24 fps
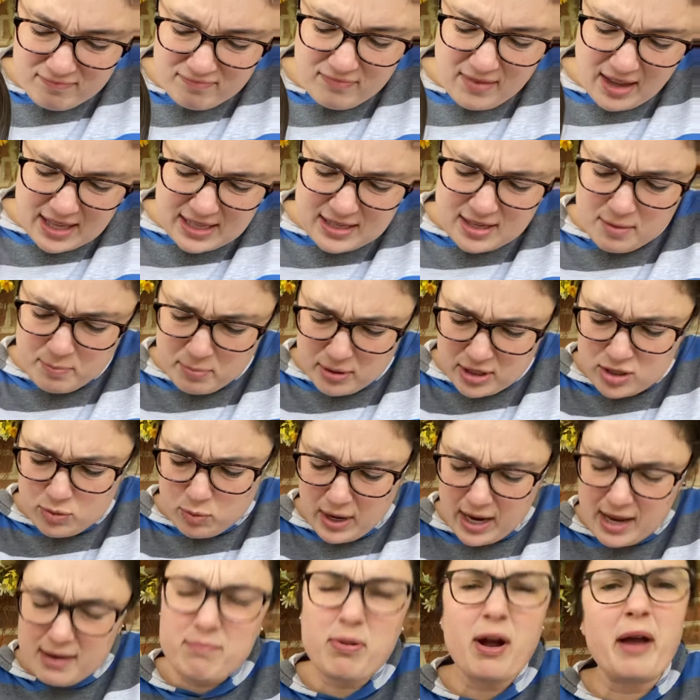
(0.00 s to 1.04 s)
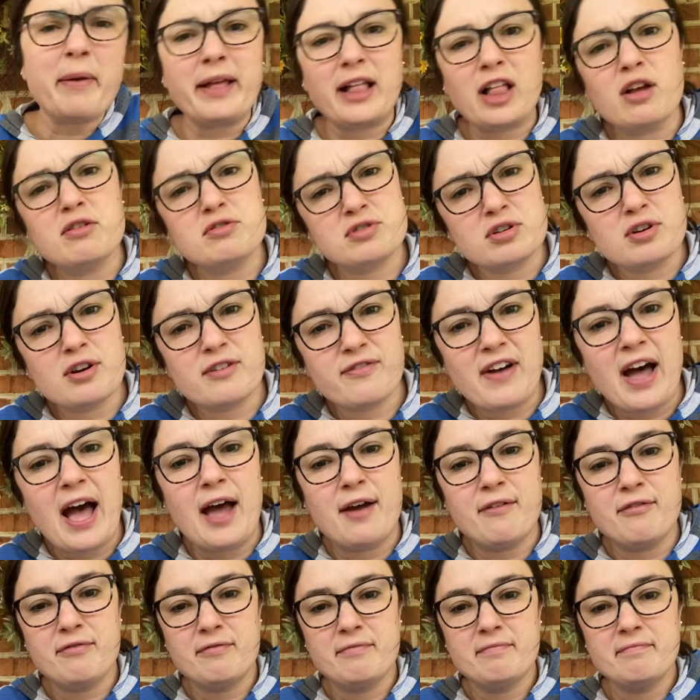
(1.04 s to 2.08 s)
It's between, probably closer to
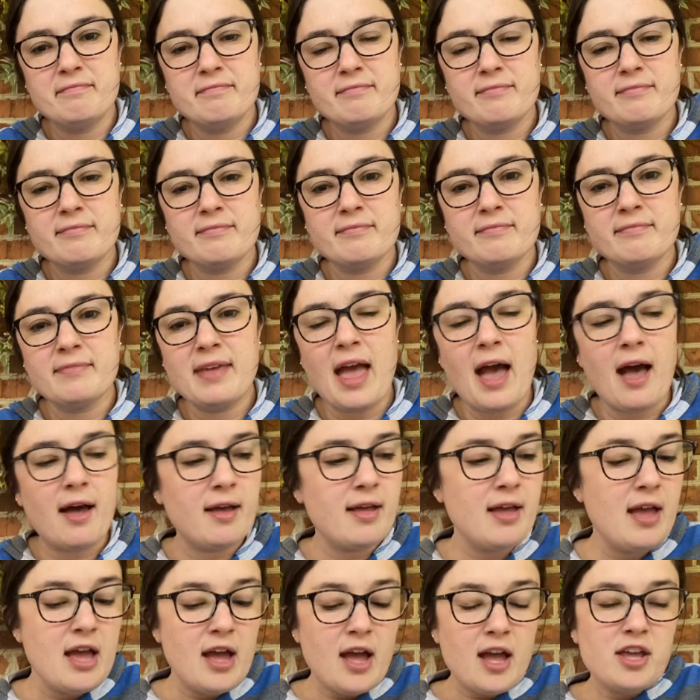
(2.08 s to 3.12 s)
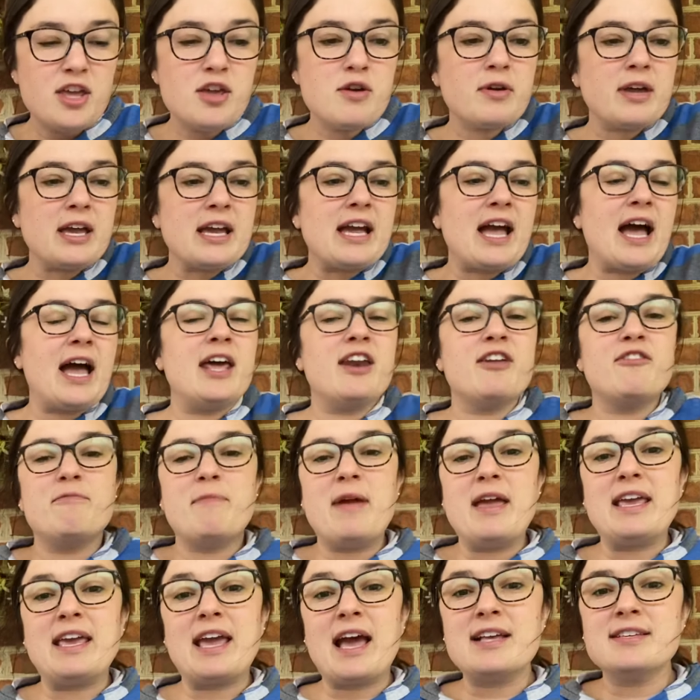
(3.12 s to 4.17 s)
5. Yeah. You can kind of
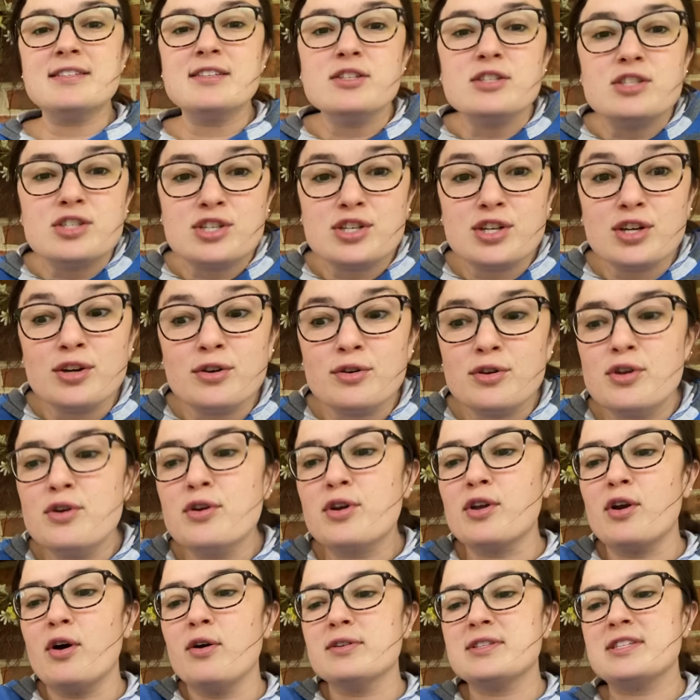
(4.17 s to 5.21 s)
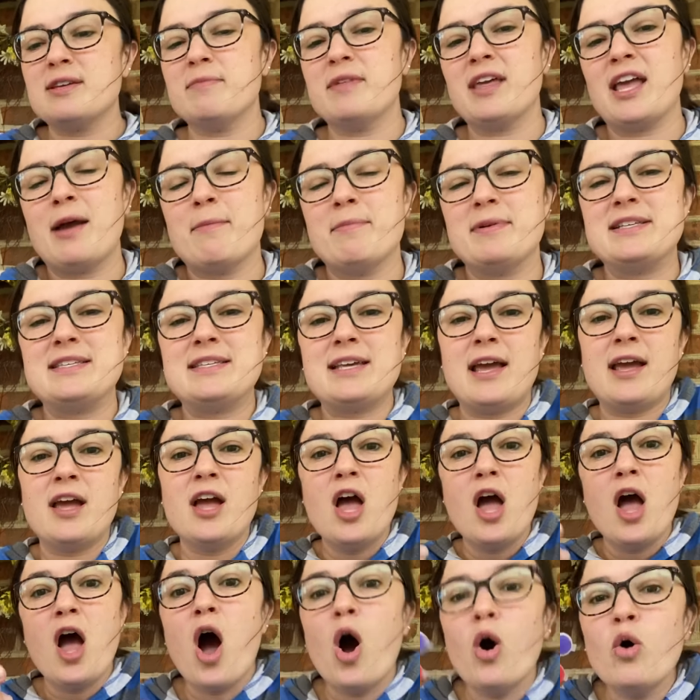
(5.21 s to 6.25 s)
make guesses too. You can hold something up and say,
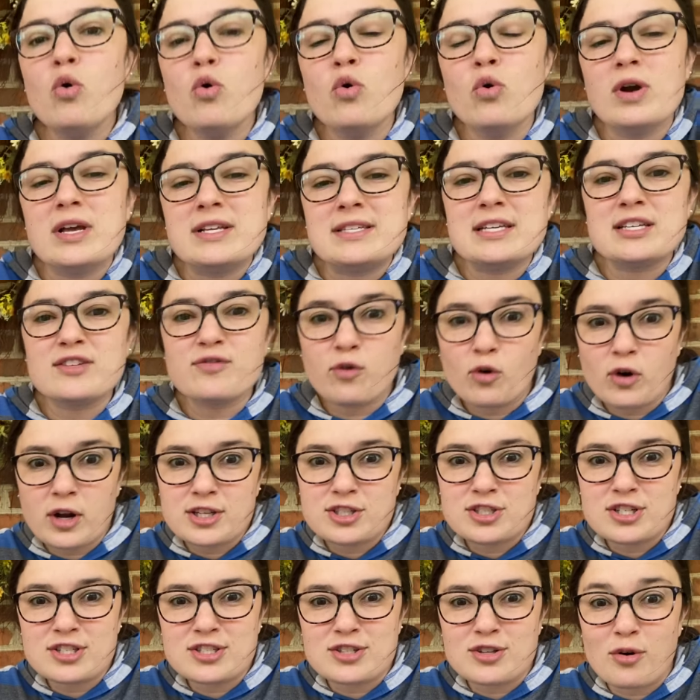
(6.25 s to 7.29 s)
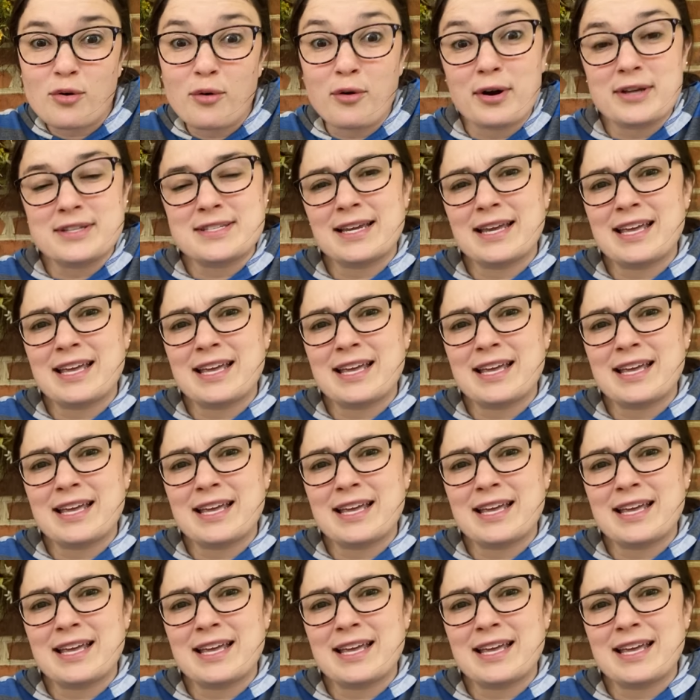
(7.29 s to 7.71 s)
oh, is this 4 inches or is it